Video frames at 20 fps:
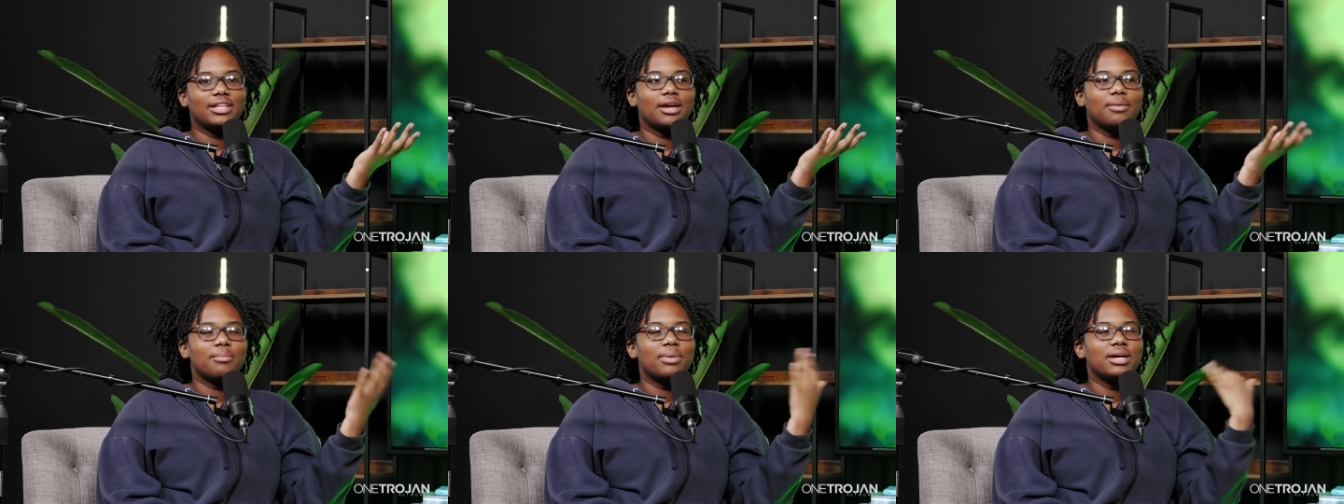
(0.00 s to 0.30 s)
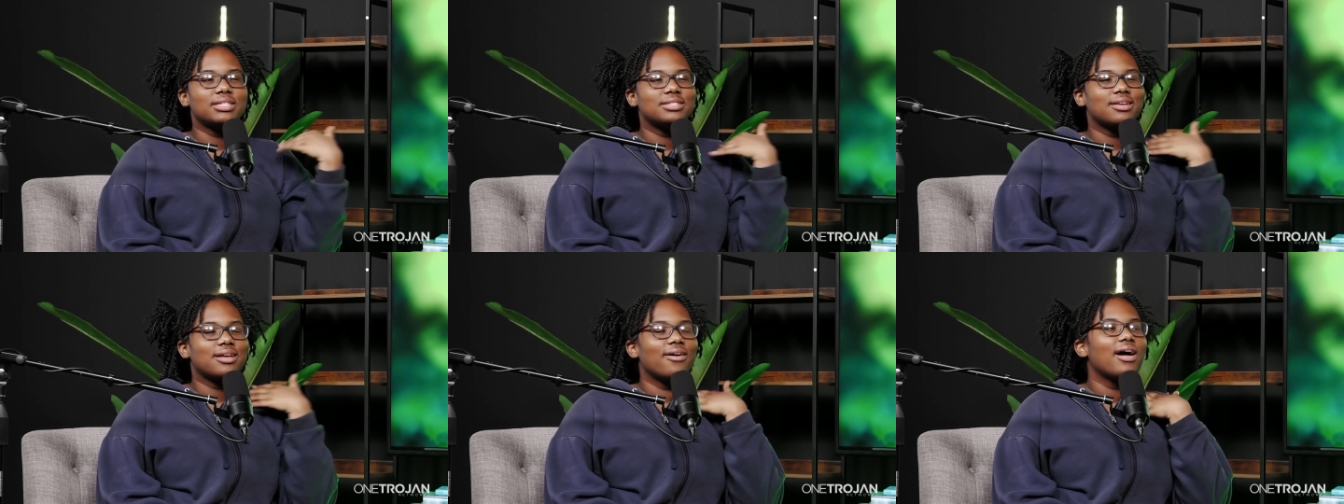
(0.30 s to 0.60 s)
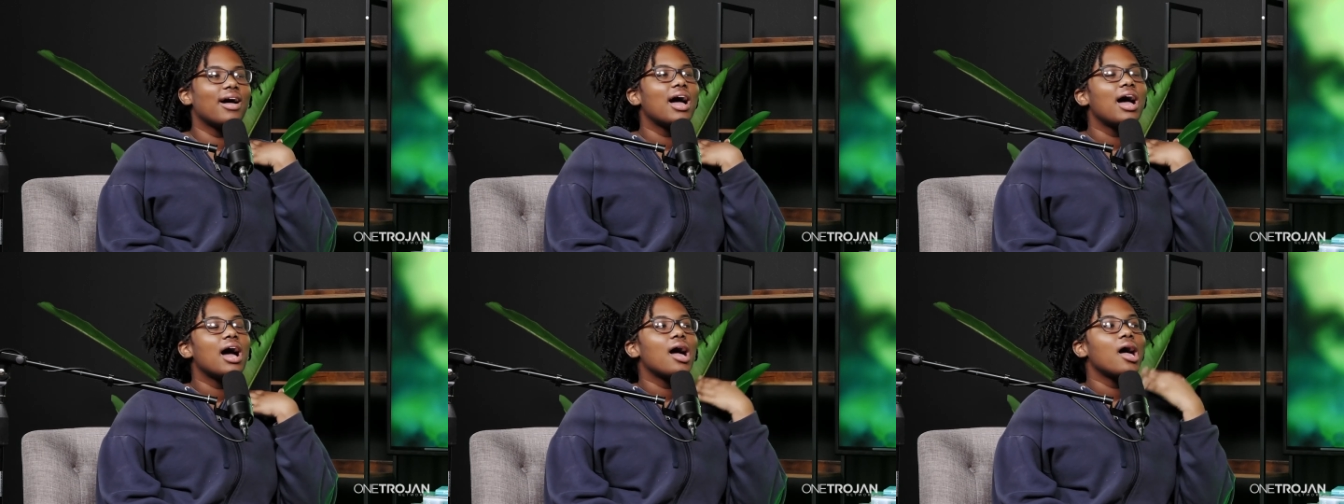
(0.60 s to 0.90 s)
like my style
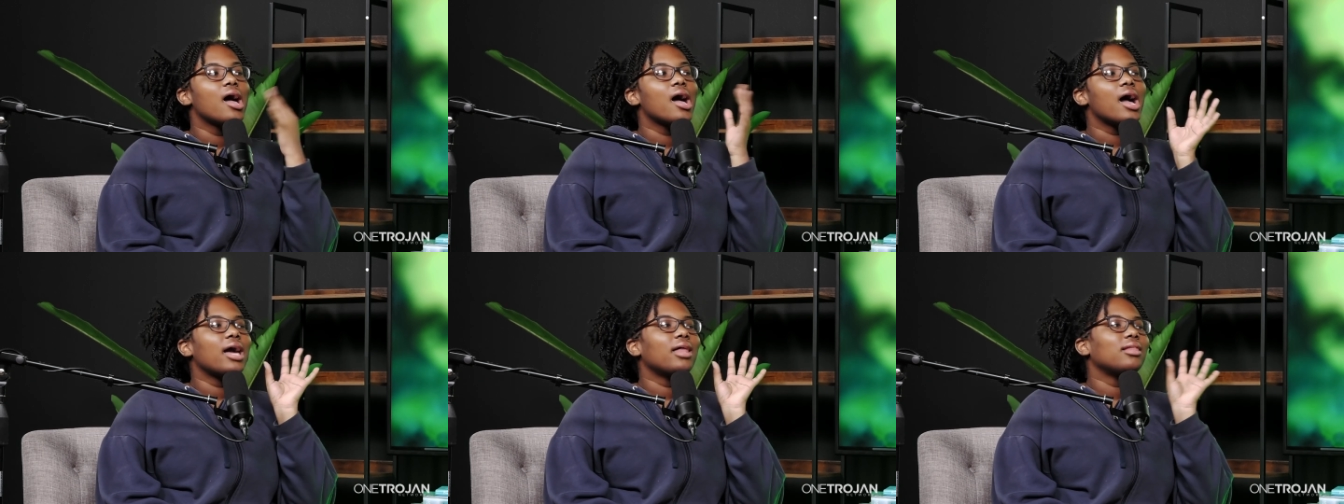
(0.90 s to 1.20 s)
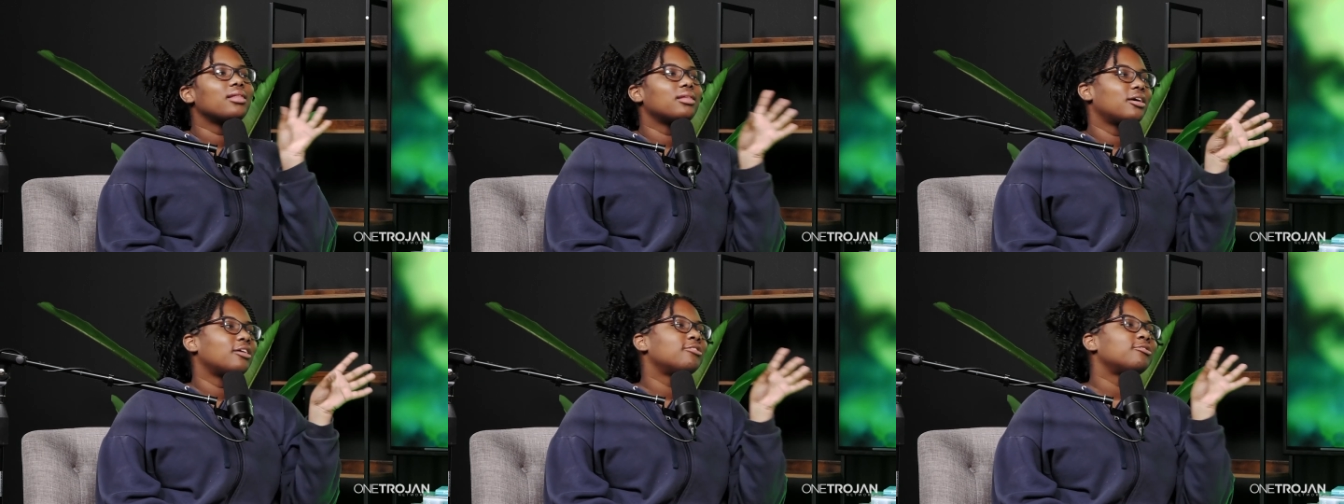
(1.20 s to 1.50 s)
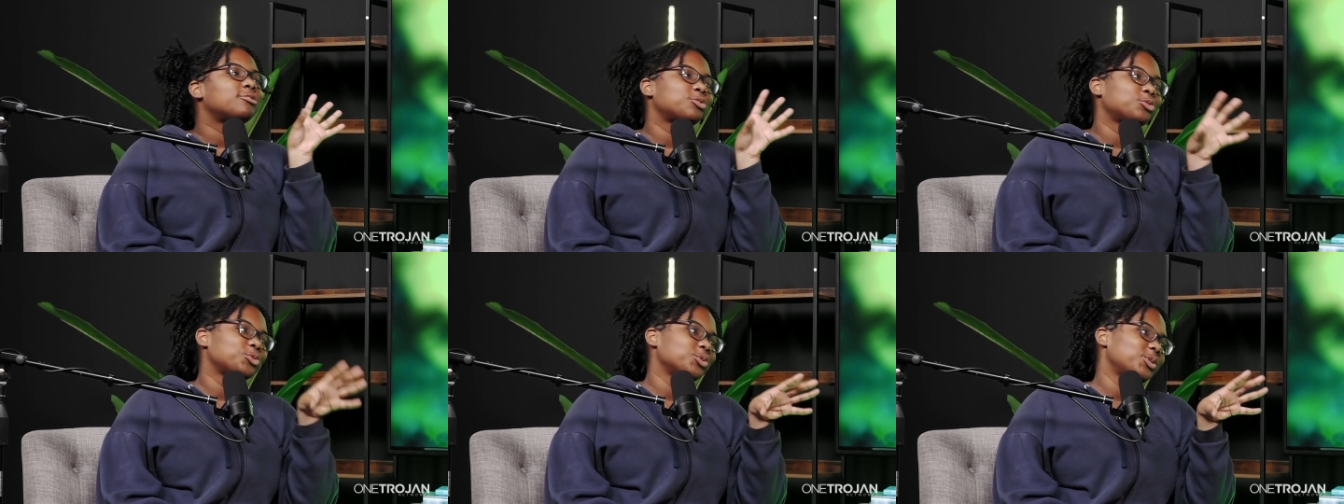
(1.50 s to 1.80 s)
i love
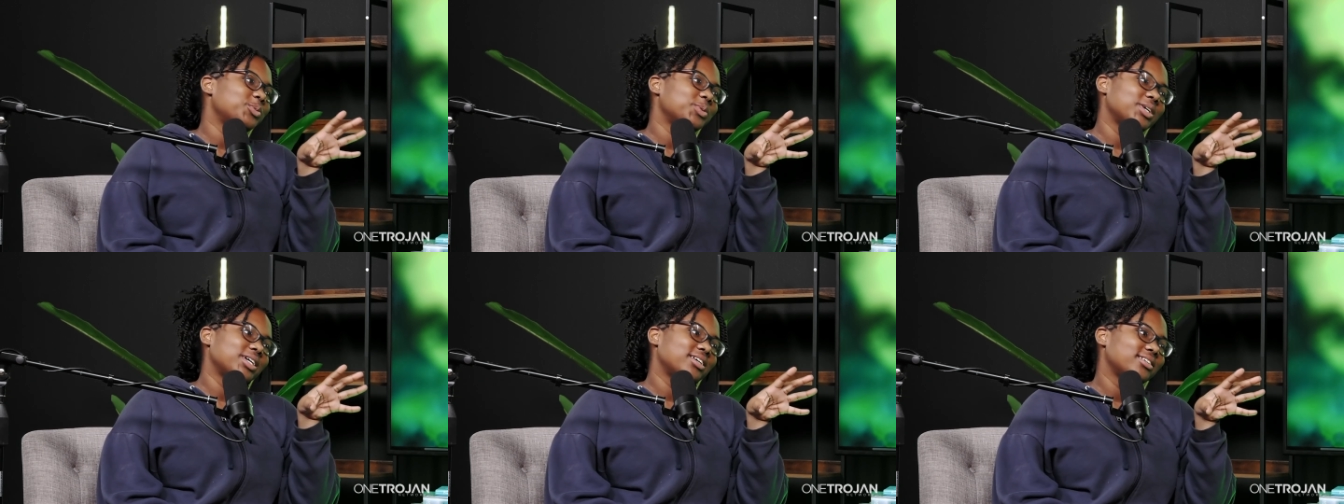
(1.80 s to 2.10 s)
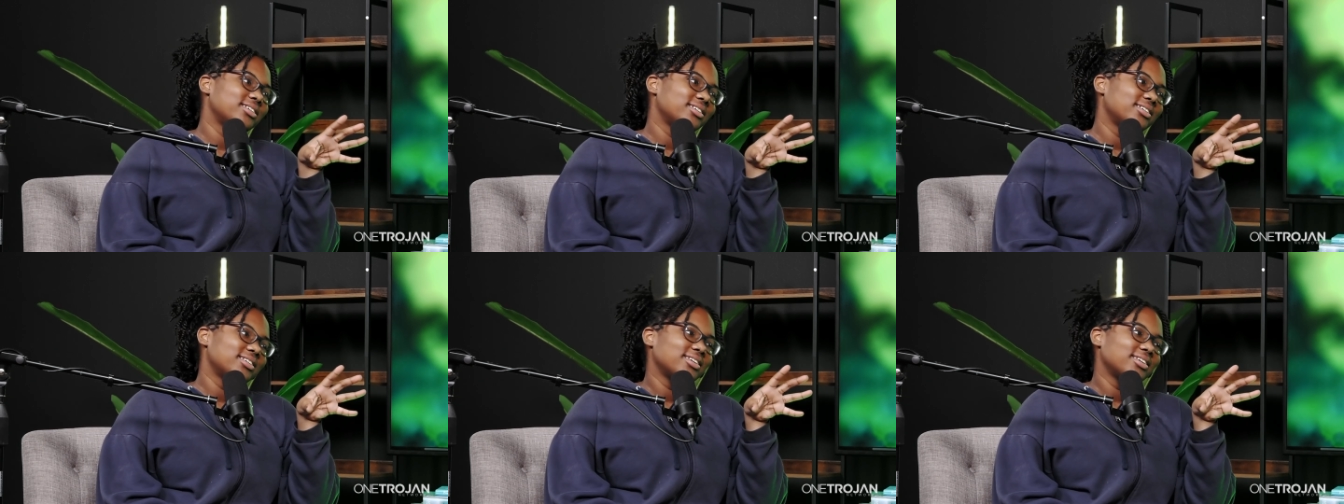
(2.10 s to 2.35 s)
streetwear